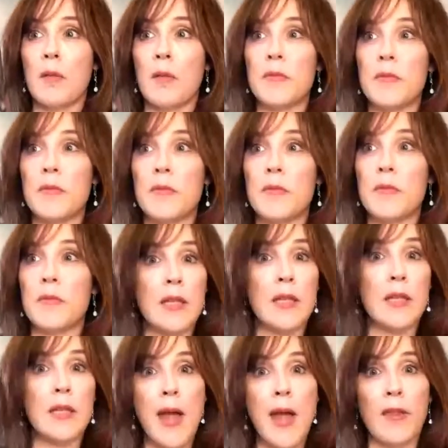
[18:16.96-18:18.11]
taking a step
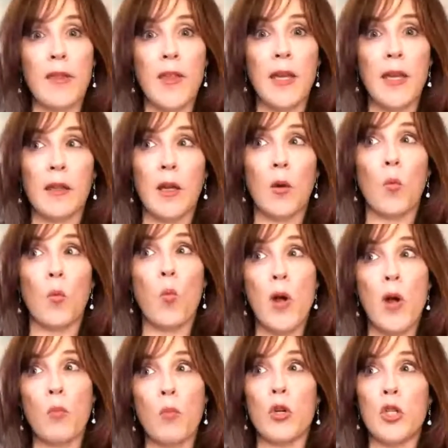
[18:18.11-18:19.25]
back and thinking, like,
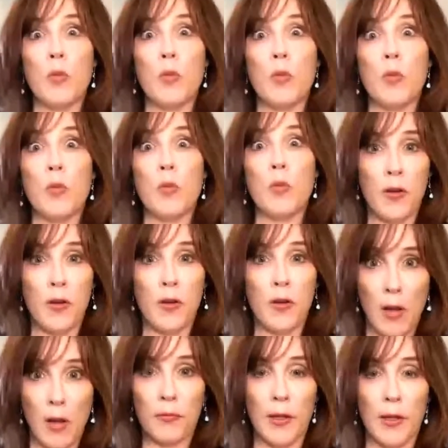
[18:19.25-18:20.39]
what would you bring with
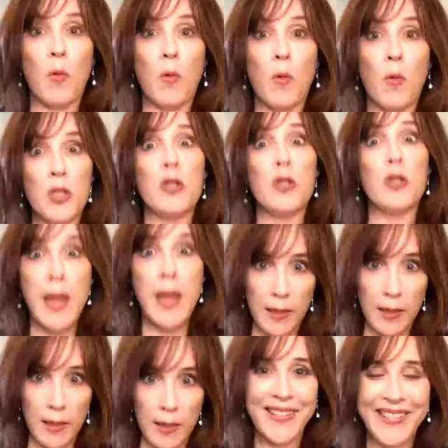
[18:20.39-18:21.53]
yourself? Like, what would you
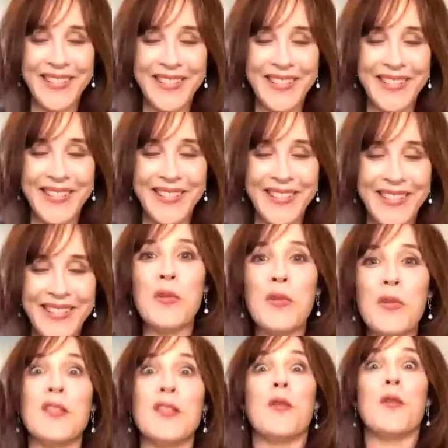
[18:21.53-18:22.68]
take if you
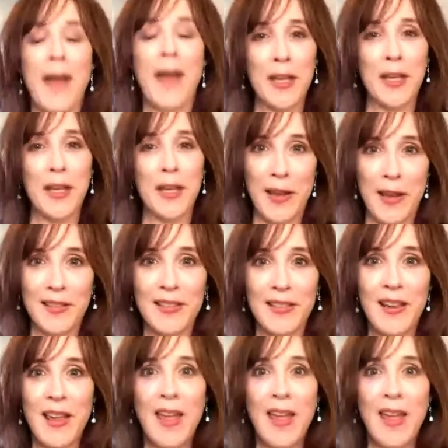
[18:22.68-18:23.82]
needed to evacuate?
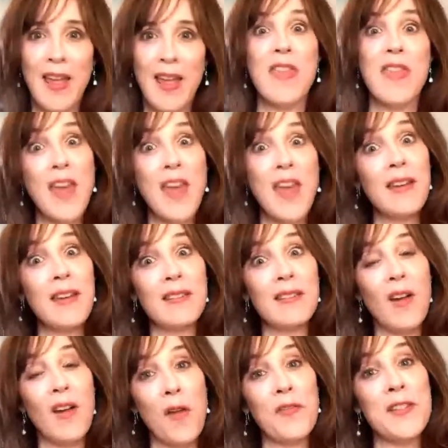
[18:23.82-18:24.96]
And that
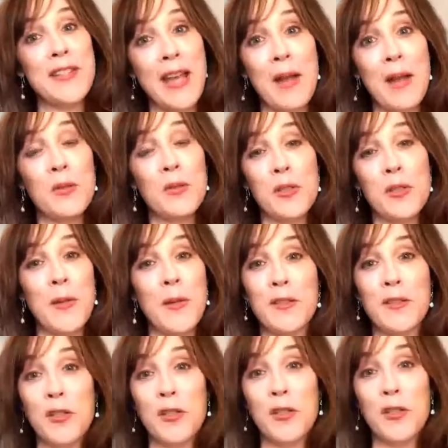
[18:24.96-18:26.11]
oftentimes will speak
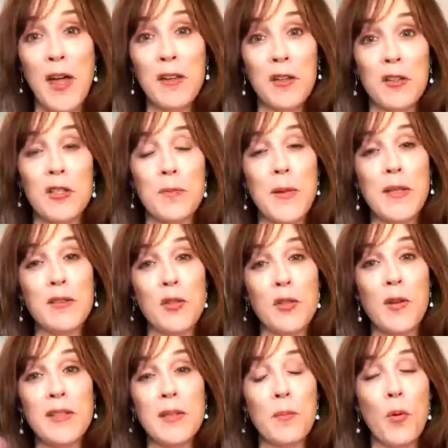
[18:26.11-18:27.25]
to your values, speak to
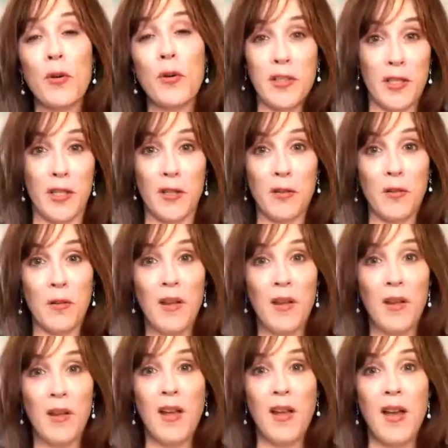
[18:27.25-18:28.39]
what's important to
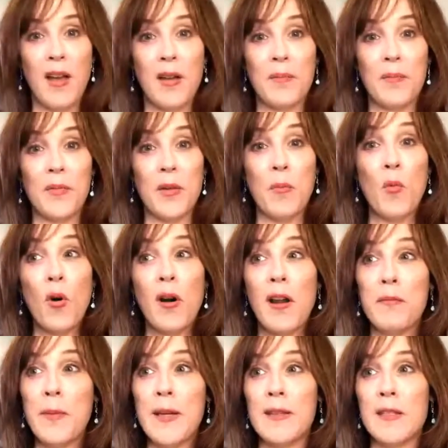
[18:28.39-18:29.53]
you. The more
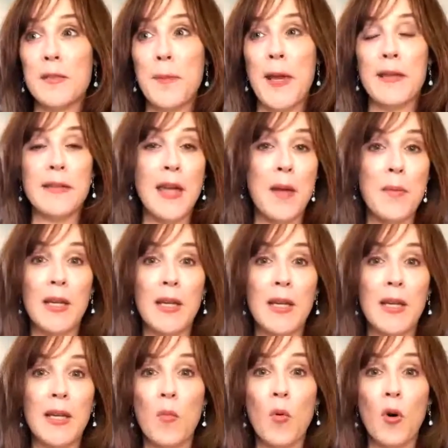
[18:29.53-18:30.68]
I've been in this pandemic
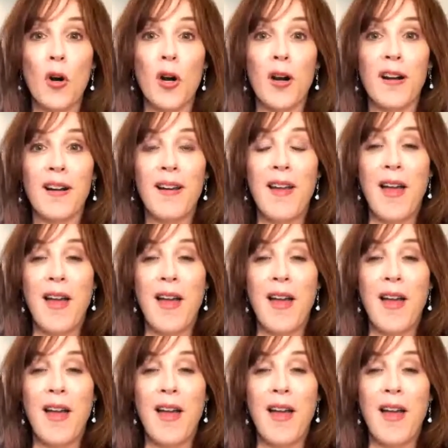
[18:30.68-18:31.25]
and the more